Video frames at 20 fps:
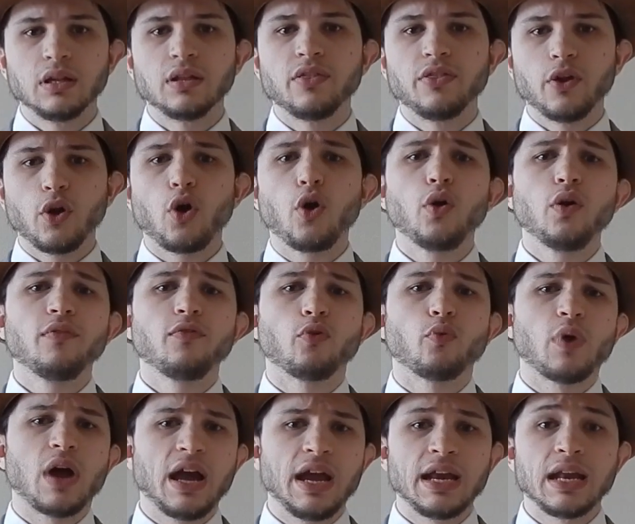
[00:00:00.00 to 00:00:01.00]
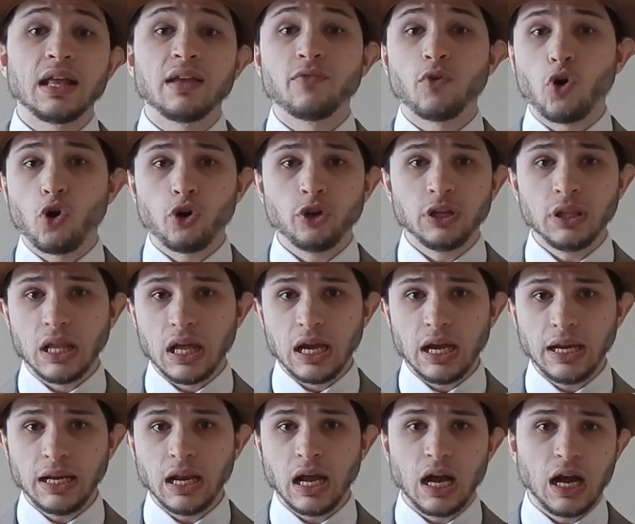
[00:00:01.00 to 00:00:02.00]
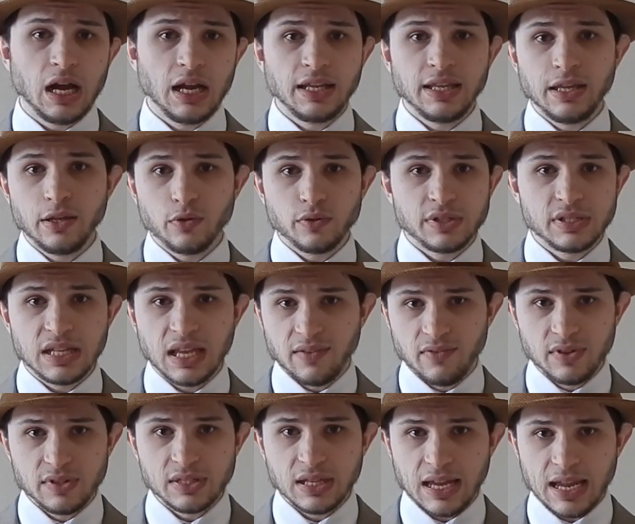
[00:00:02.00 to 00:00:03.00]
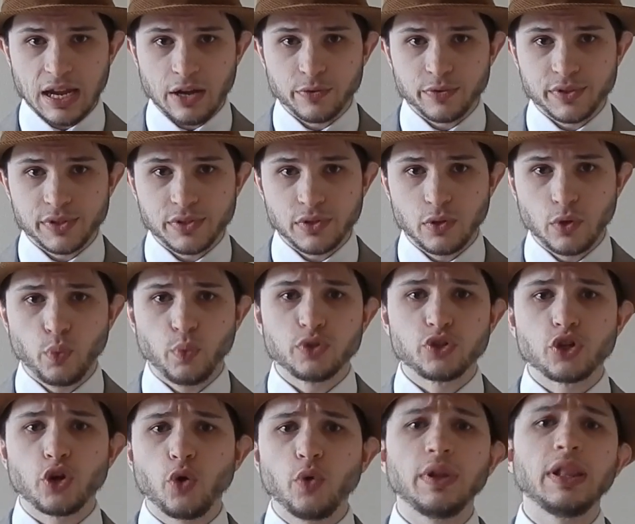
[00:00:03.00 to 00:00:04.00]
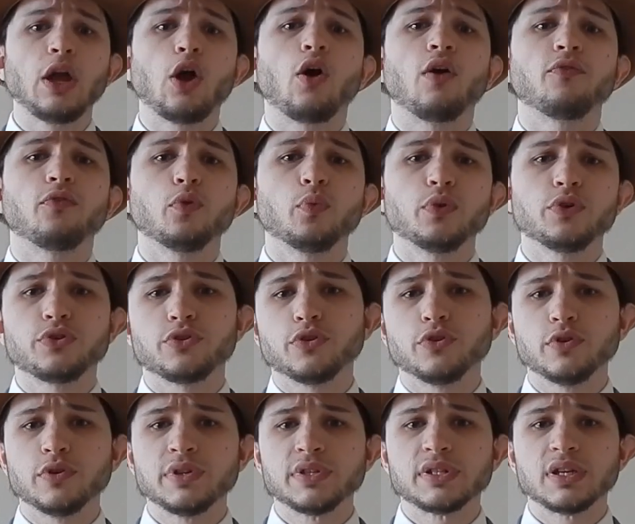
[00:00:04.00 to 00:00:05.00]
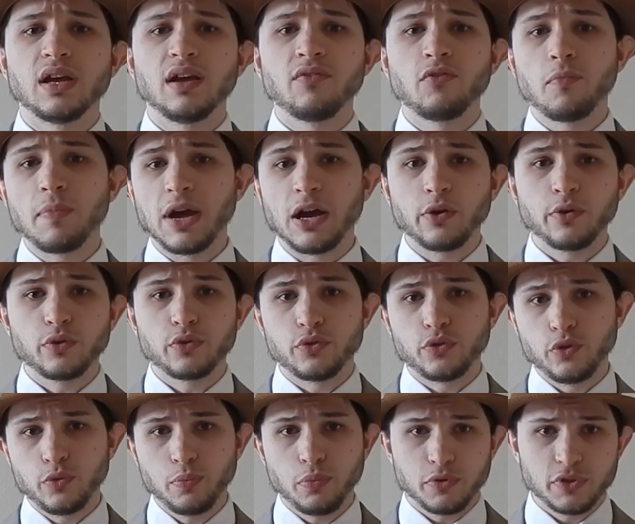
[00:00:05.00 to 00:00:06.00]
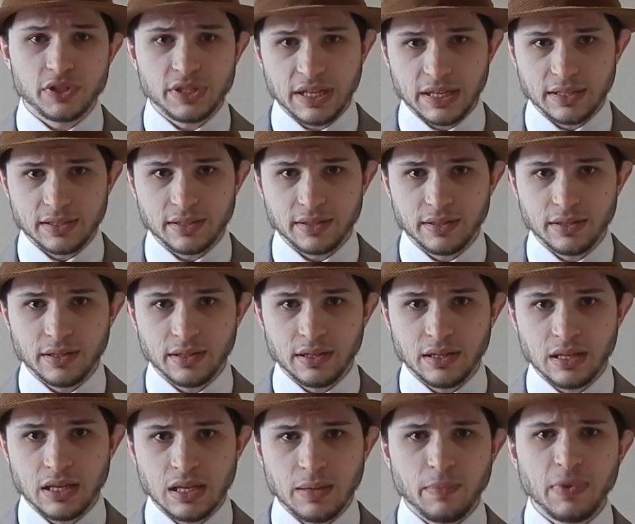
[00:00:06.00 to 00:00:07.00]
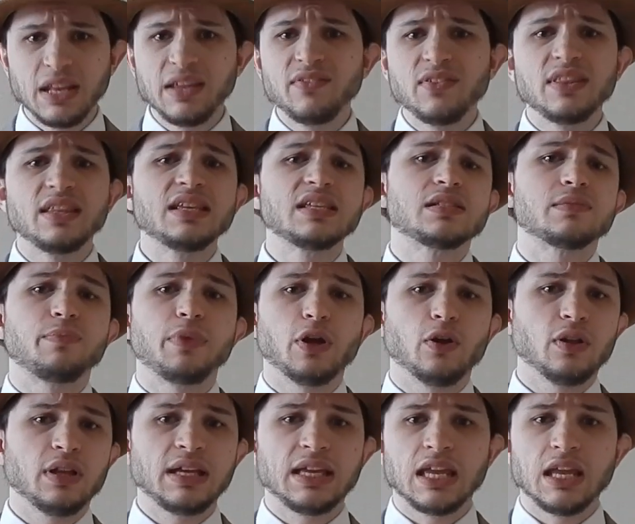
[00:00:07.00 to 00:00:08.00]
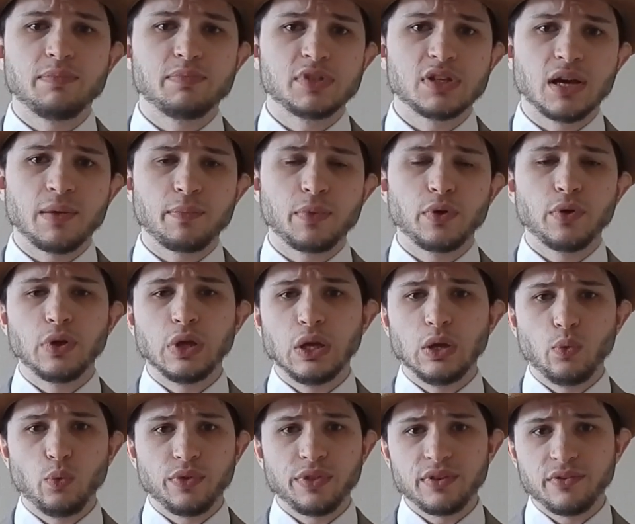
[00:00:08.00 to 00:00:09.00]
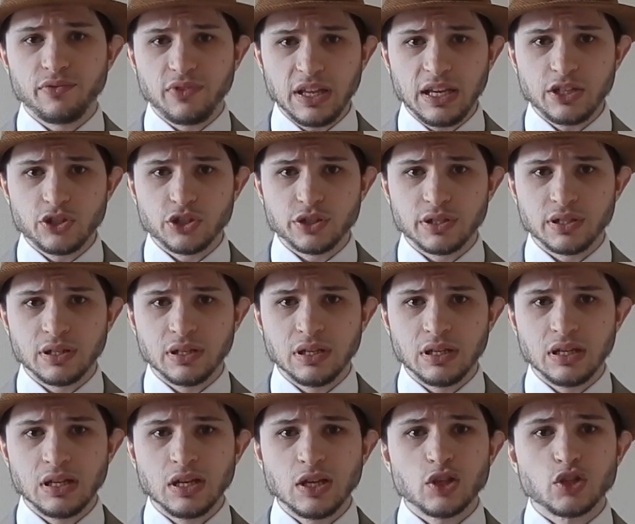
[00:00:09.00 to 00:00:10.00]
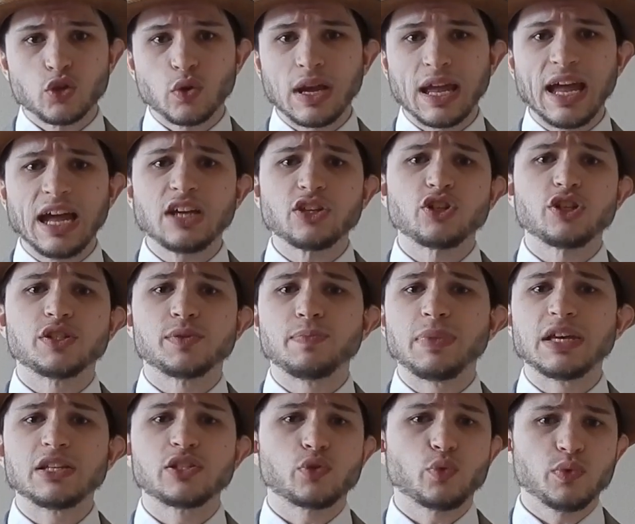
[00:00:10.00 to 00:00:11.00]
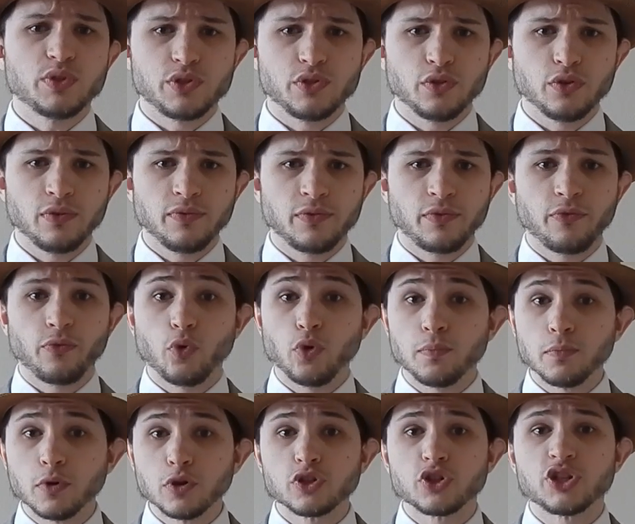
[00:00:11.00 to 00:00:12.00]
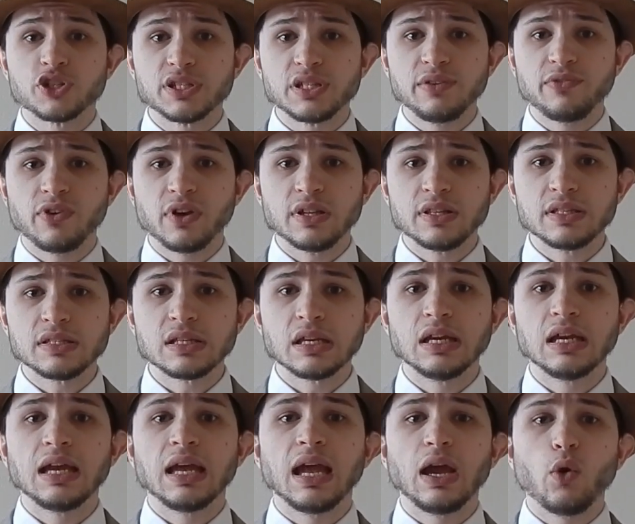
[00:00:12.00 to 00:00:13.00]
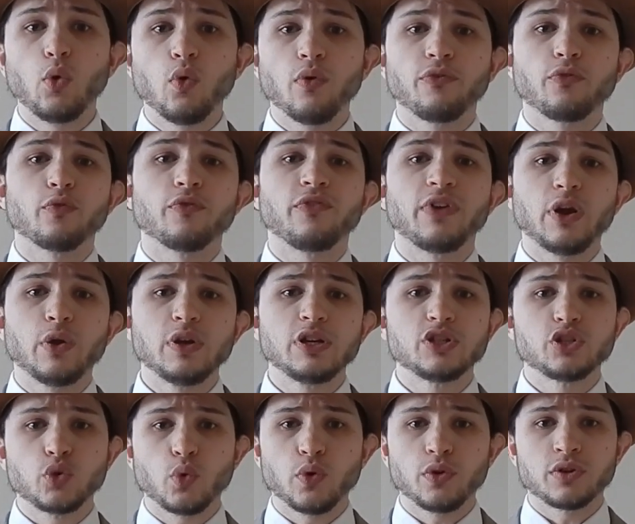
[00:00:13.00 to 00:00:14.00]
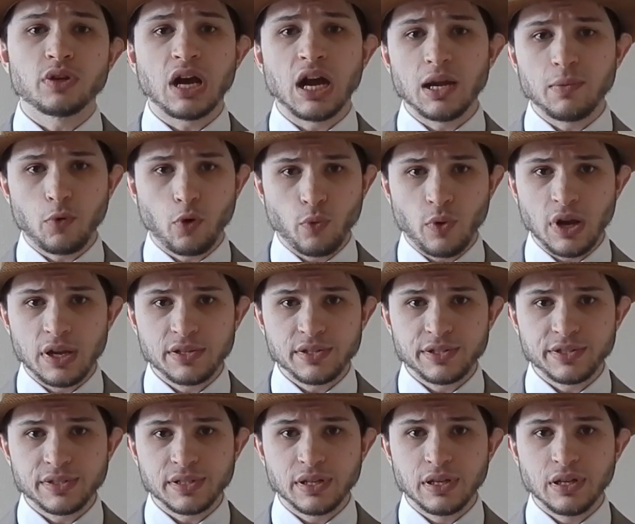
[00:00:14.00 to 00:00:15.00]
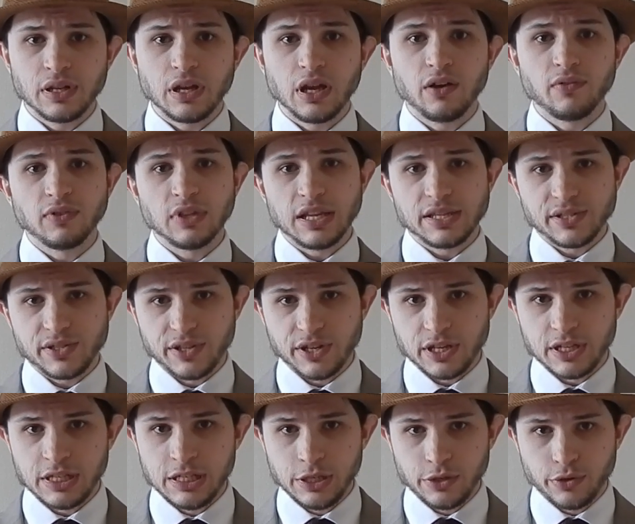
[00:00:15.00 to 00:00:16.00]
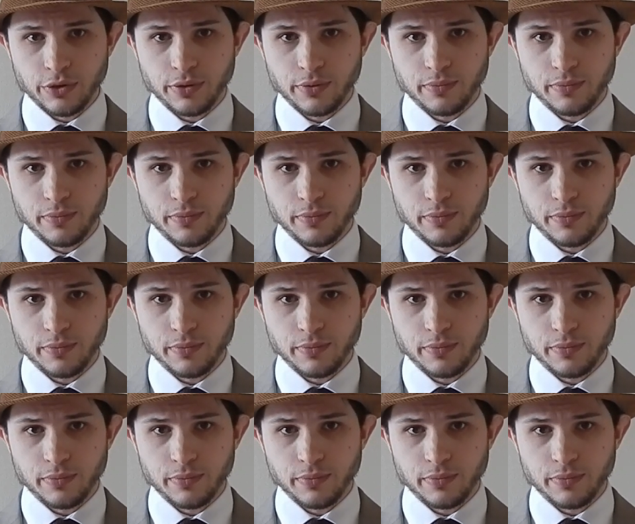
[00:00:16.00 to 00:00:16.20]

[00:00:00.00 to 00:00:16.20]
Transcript: There are a variety of online high-yield savings accounts, which currently offer returns of about 2%, but even this barely keeps up with inflation, so cash is best reserved for emergency funds or for very short time horizons of less than a year.